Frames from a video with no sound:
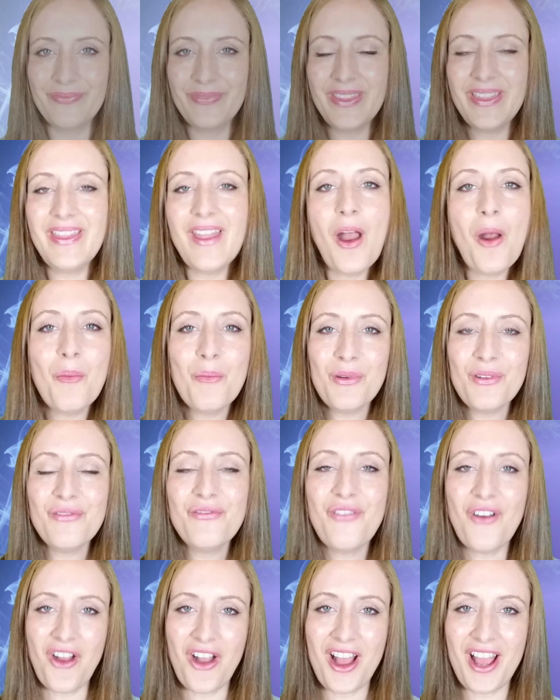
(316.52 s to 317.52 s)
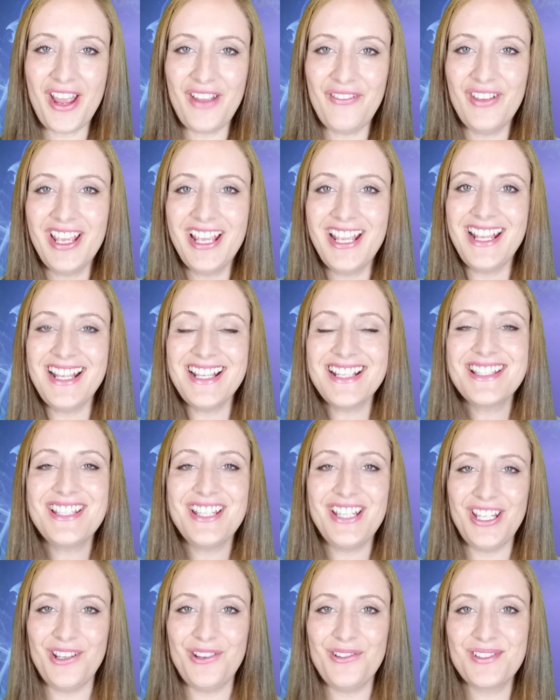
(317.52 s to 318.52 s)
Number 5 is to
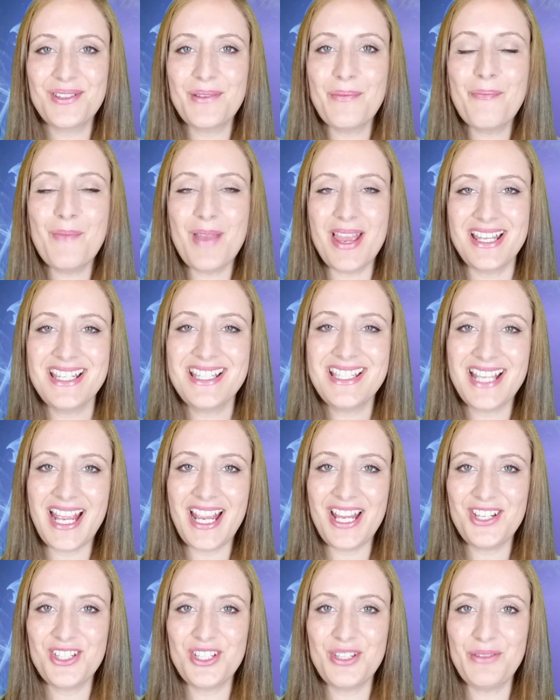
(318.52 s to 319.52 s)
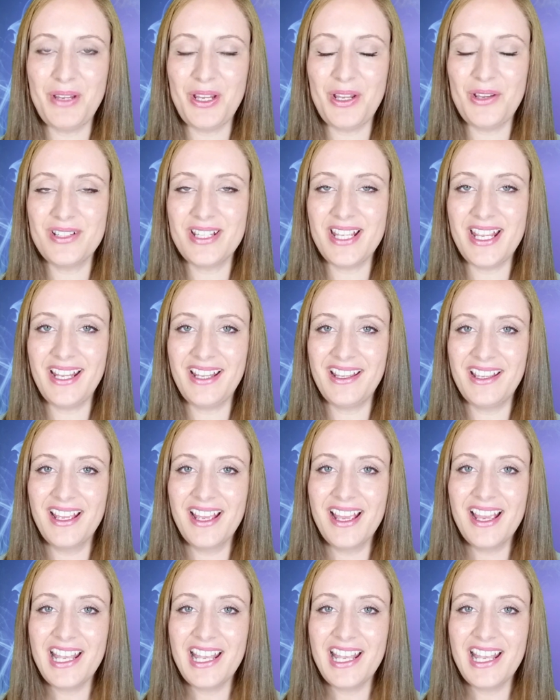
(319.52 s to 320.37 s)
use meditation music.